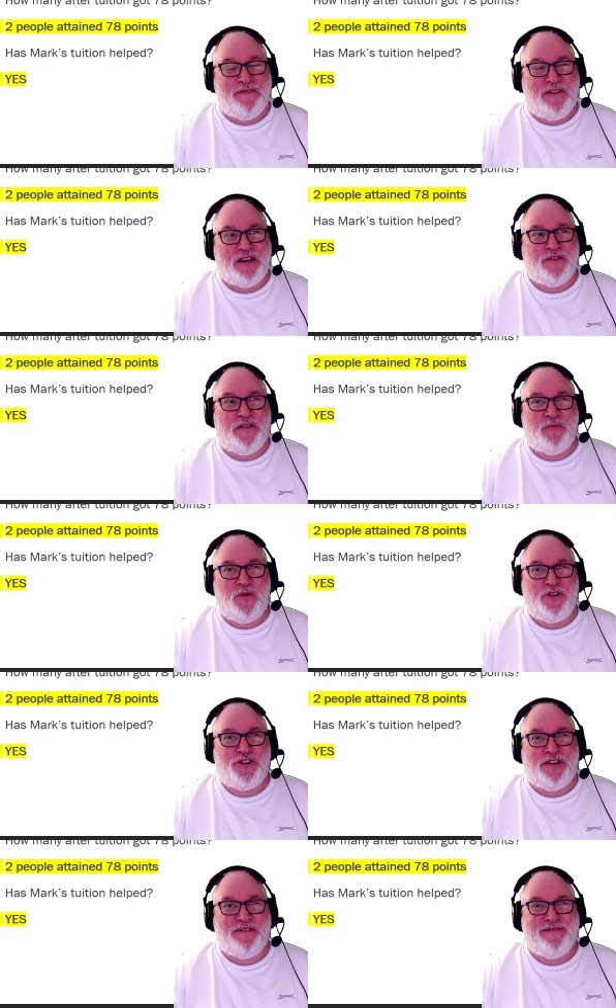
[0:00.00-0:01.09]
Thanks for
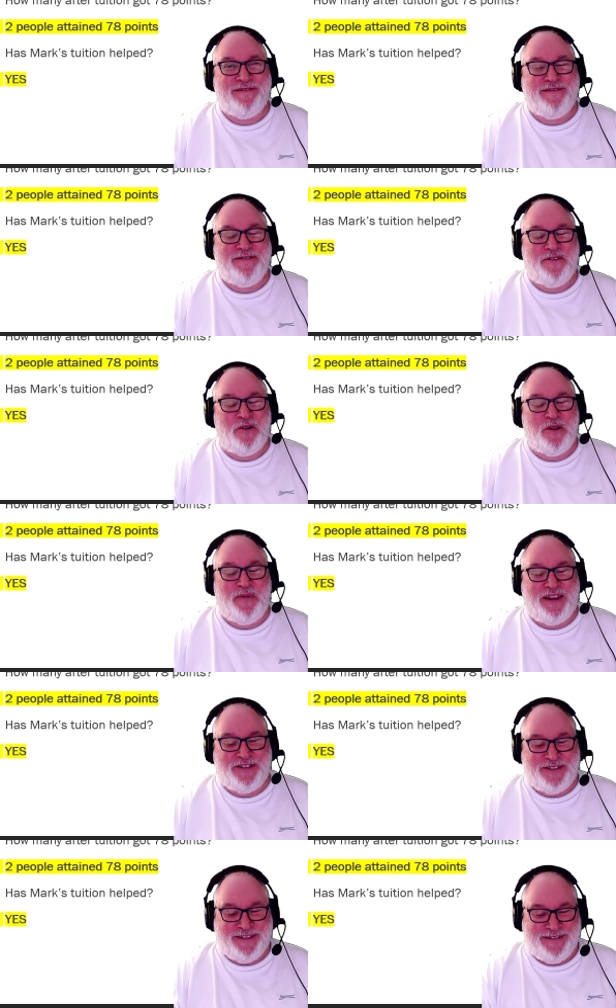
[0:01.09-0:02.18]
watching. All the
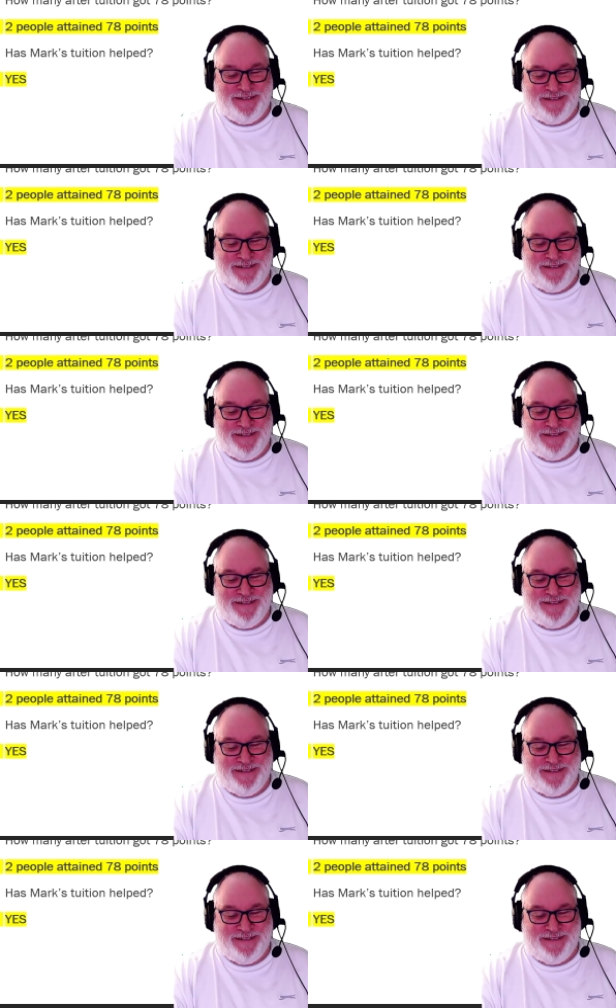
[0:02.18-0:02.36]
best.